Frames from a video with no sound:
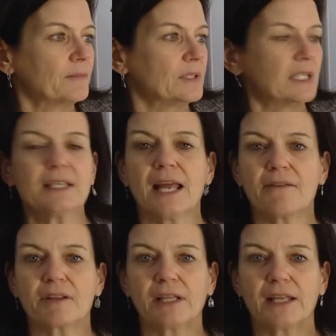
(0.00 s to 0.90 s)
didn't
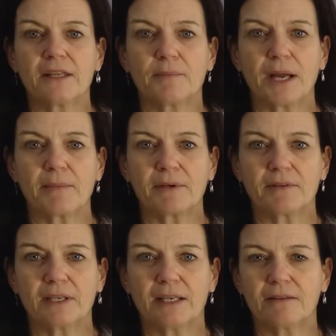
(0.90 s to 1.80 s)
have the lead in the pipe
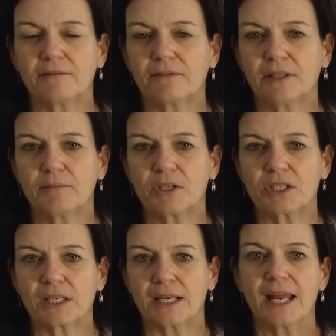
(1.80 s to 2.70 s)
in Flint,
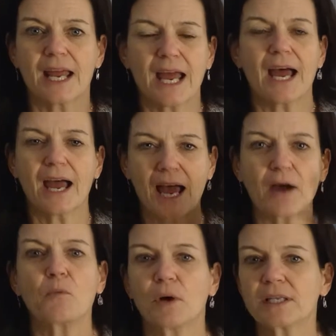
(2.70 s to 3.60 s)
Michigan,
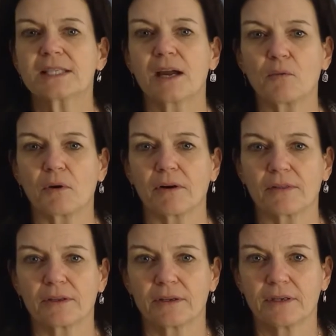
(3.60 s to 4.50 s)
what is that
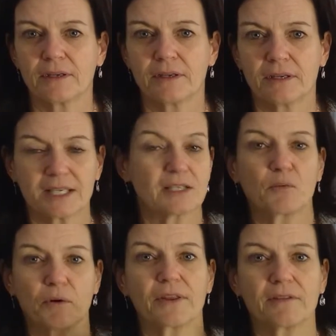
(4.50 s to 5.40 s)
worth? Is it
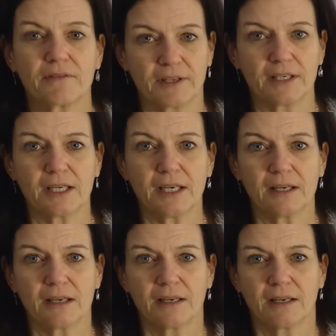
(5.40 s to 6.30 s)
worth infinity?
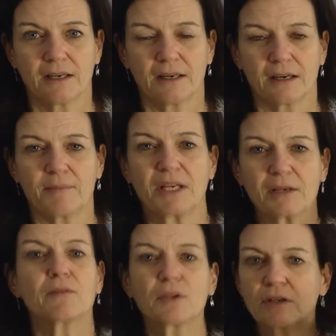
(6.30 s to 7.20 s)
I
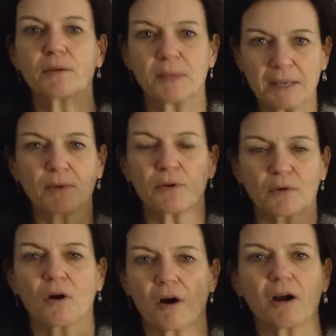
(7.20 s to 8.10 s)
mean, to the people who
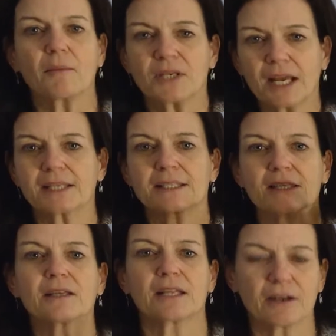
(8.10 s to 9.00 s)
are harmed, yes,
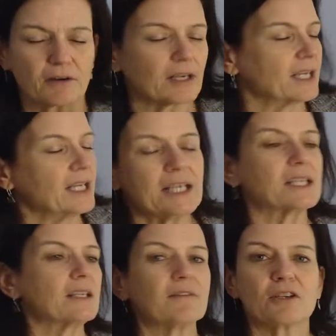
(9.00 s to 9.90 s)
each
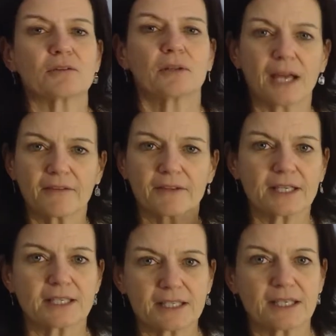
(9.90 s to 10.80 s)
individual life
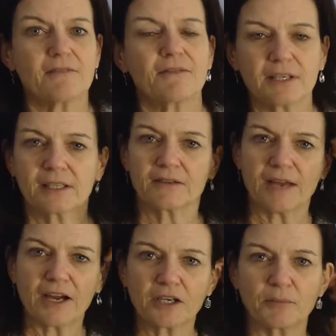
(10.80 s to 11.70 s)
is infinitely
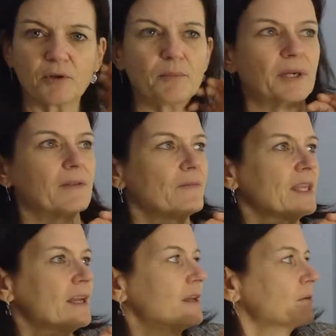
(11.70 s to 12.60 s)
valuable. But
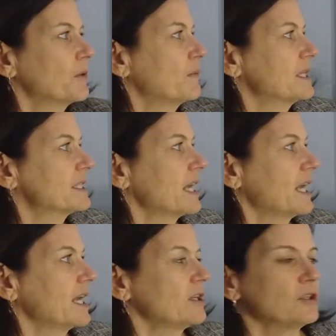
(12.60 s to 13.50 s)
when we
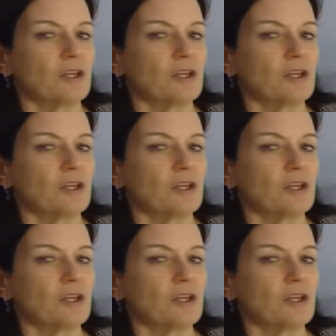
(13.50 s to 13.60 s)
say,